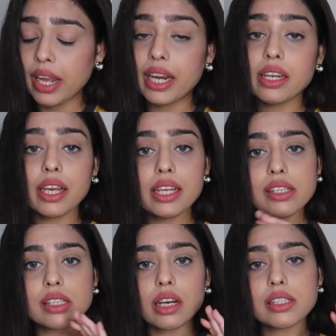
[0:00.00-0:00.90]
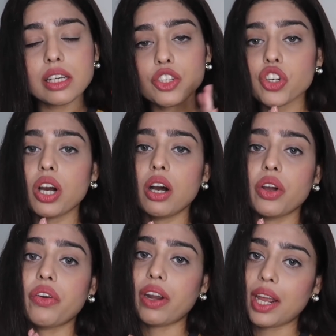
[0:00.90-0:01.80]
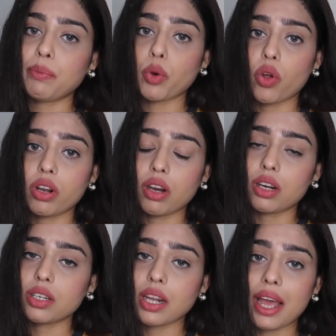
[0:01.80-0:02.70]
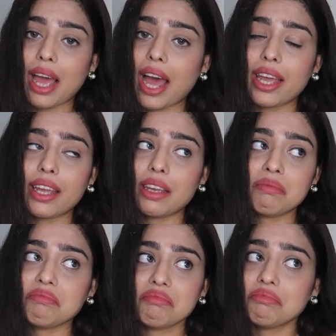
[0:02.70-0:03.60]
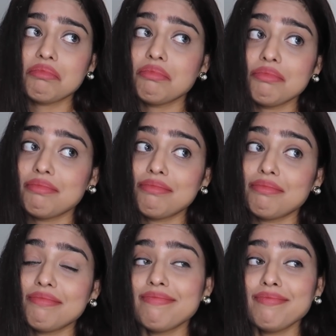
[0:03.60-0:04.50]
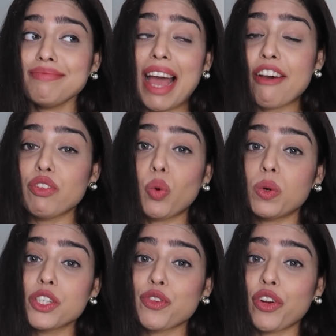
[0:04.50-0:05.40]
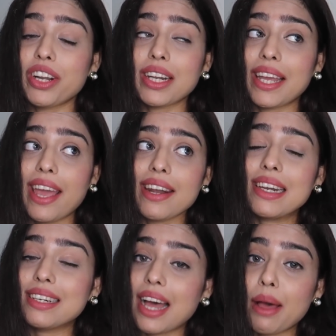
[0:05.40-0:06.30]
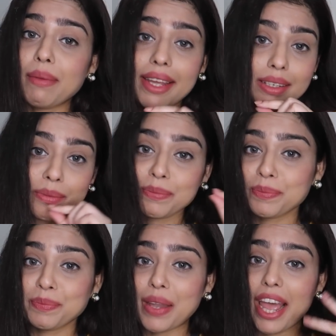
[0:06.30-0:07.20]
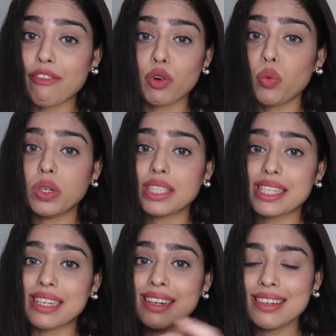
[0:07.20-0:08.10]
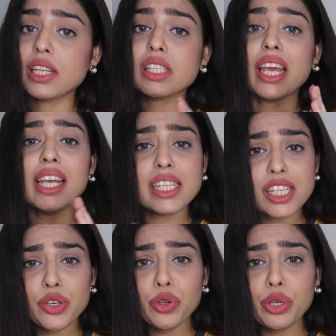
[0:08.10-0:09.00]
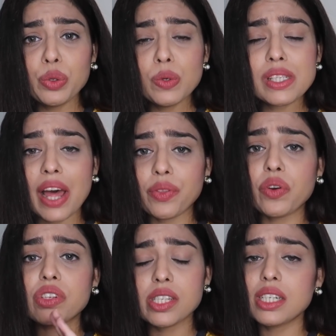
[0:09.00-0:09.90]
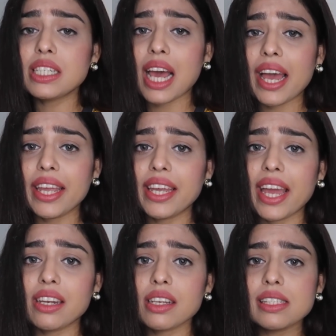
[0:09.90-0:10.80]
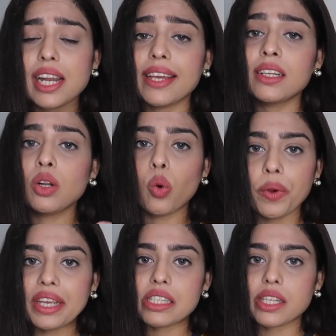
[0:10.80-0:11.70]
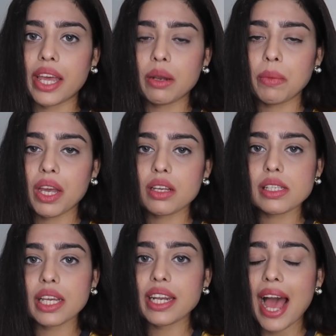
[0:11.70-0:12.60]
it is such a great product. I have no words for it. Again, I'm like, I have no words. It's easy to use, and the result I get is like glowing skin, because it